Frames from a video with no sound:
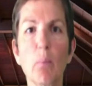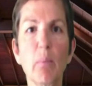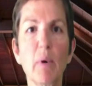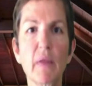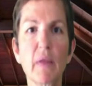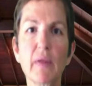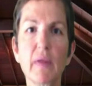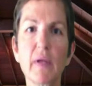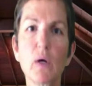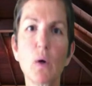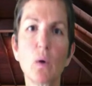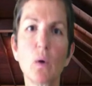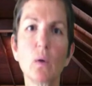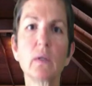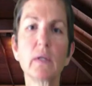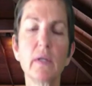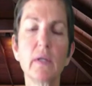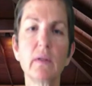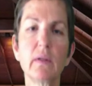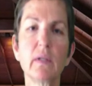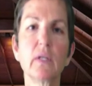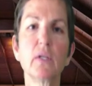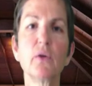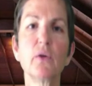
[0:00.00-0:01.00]
but the
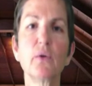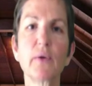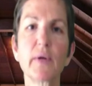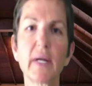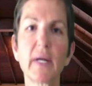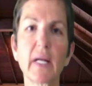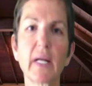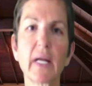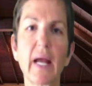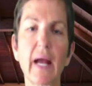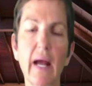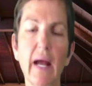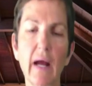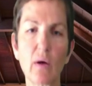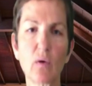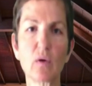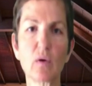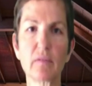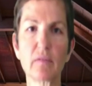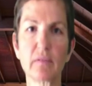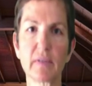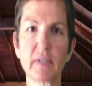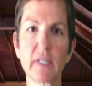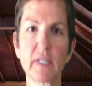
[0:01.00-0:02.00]
only thing you're getting
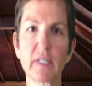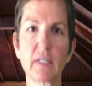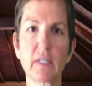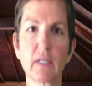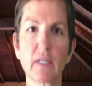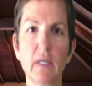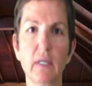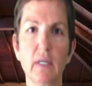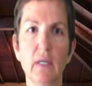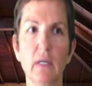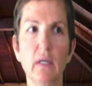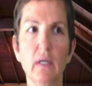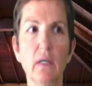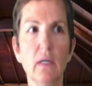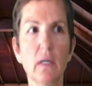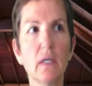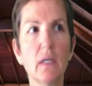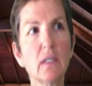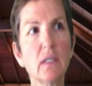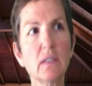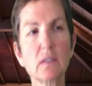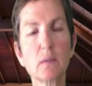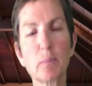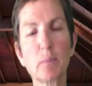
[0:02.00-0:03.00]
out of it is a